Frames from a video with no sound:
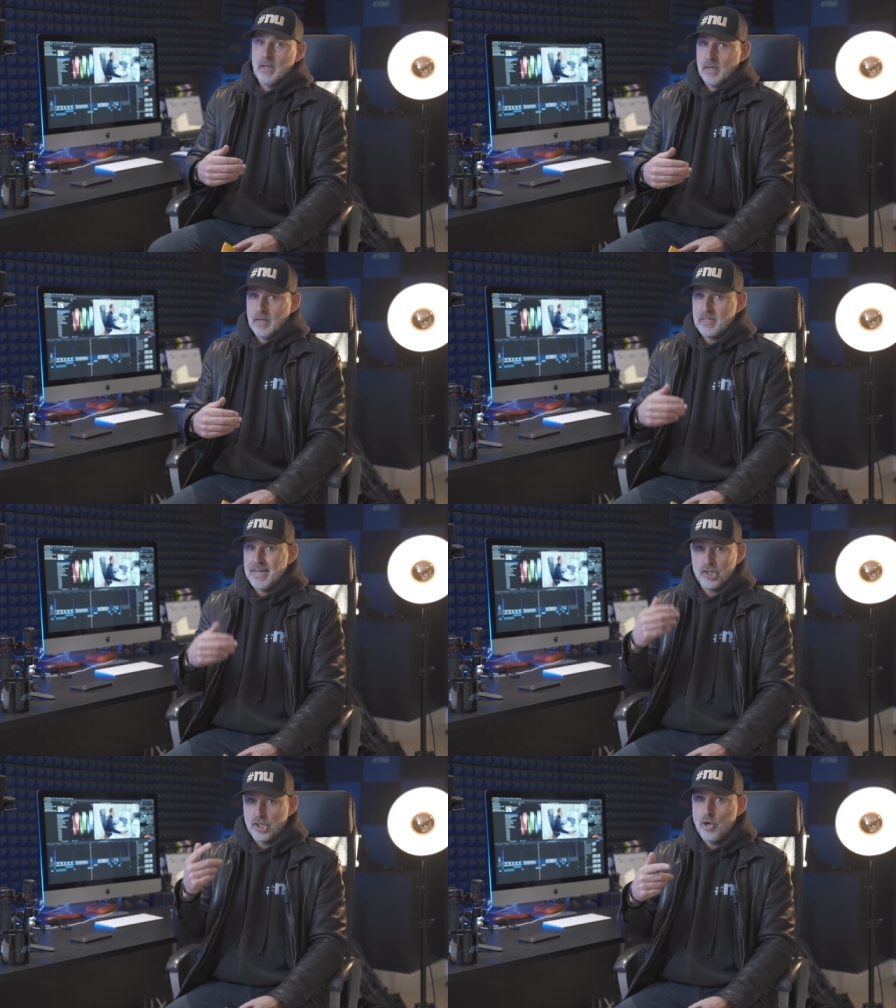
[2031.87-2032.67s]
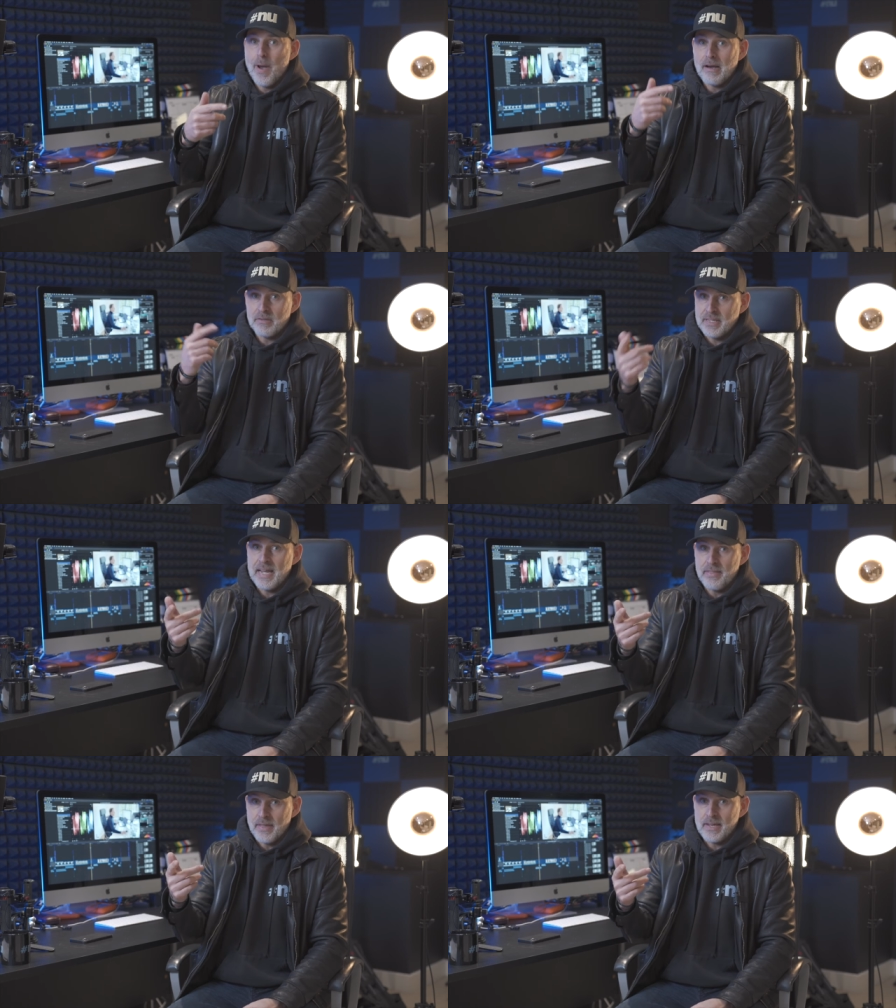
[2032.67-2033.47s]
it takes 2 hours to
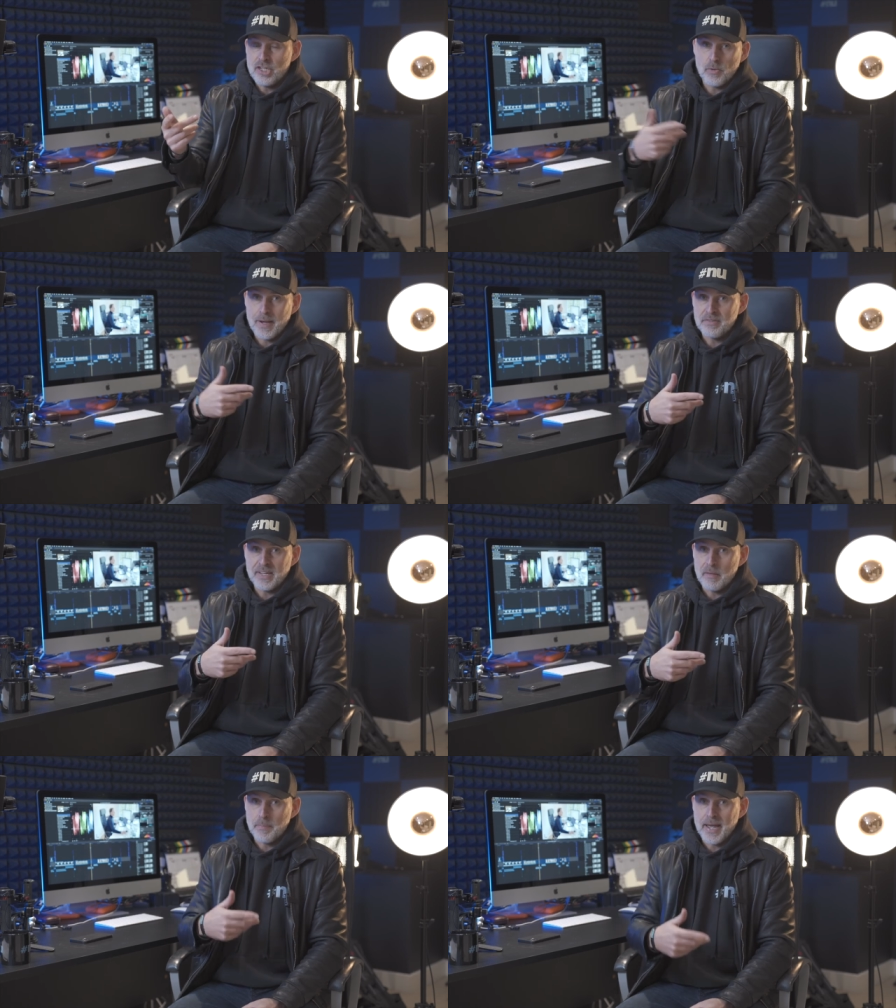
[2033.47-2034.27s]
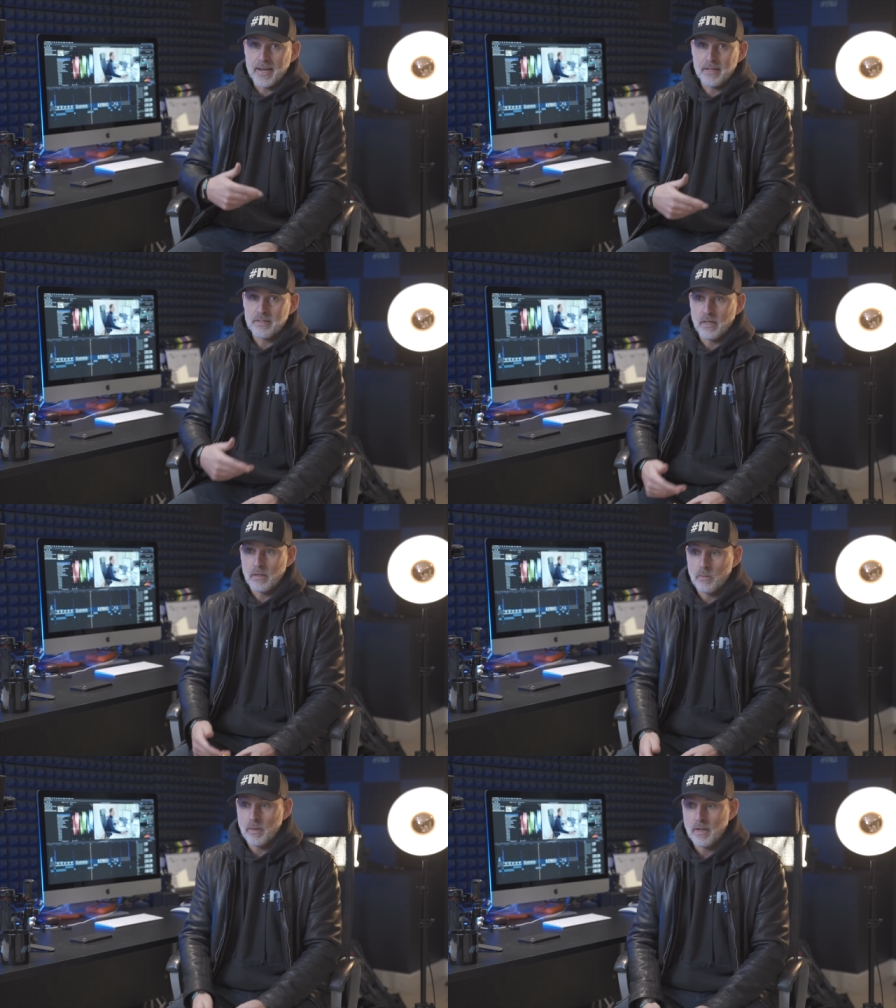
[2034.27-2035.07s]
get there and 2 hours to get back. So